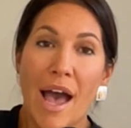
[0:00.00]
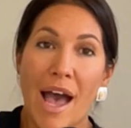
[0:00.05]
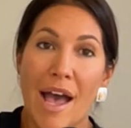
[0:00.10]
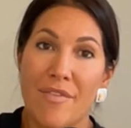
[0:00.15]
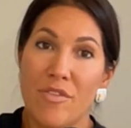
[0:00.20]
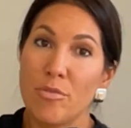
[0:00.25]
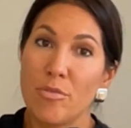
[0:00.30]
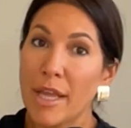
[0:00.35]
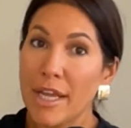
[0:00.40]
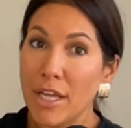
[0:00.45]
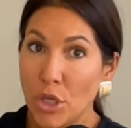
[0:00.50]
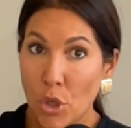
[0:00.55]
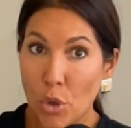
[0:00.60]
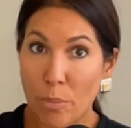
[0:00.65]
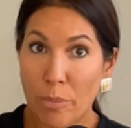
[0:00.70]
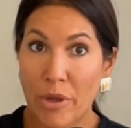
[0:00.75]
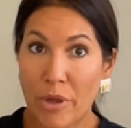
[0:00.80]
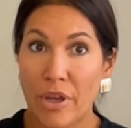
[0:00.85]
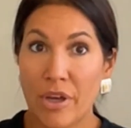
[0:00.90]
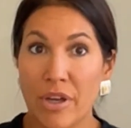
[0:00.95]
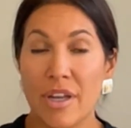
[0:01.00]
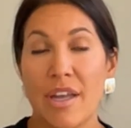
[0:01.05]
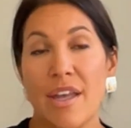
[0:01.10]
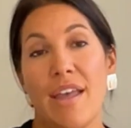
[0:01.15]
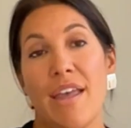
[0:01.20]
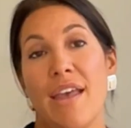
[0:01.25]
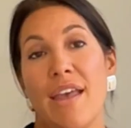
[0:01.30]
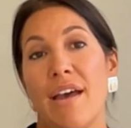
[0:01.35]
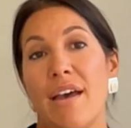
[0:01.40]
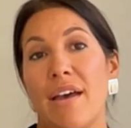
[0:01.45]
I have a blank notebook,
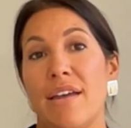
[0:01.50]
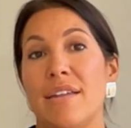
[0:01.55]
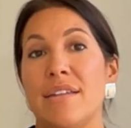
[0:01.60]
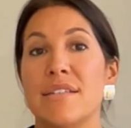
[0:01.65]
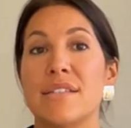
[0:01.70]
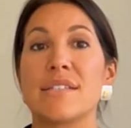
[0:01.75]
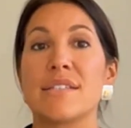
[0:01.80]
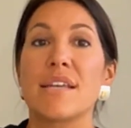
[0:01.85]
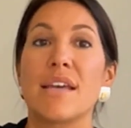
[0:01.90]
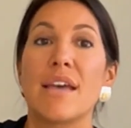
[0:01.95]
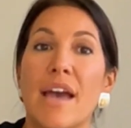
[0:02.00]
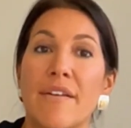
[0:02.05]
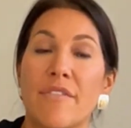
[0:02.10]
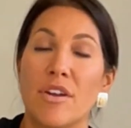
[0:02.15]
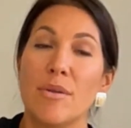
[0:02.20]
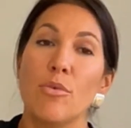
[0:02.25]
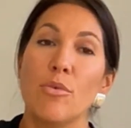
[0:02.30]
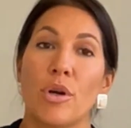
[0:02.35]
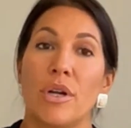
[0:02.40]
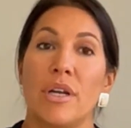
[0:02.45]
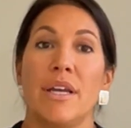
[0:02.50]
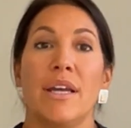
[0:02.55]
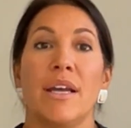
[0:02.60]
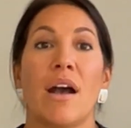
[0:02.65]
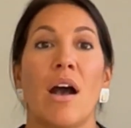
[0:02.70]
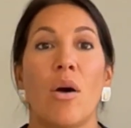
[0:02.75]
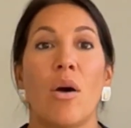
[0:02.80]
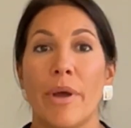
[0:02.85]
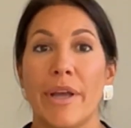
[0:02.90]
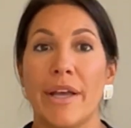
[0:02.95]
and every morning
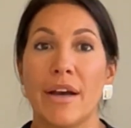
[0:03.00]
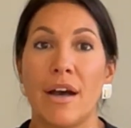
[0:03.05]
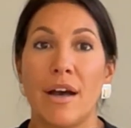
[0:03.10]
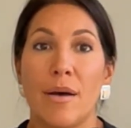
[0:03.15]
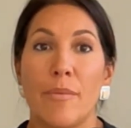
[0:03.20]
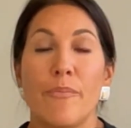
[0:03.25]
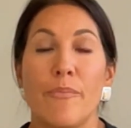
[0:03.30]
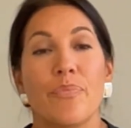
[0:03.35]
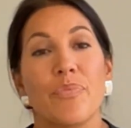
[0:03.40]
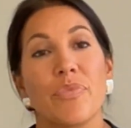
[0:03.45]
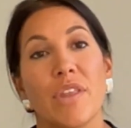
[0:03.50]
I'll wake up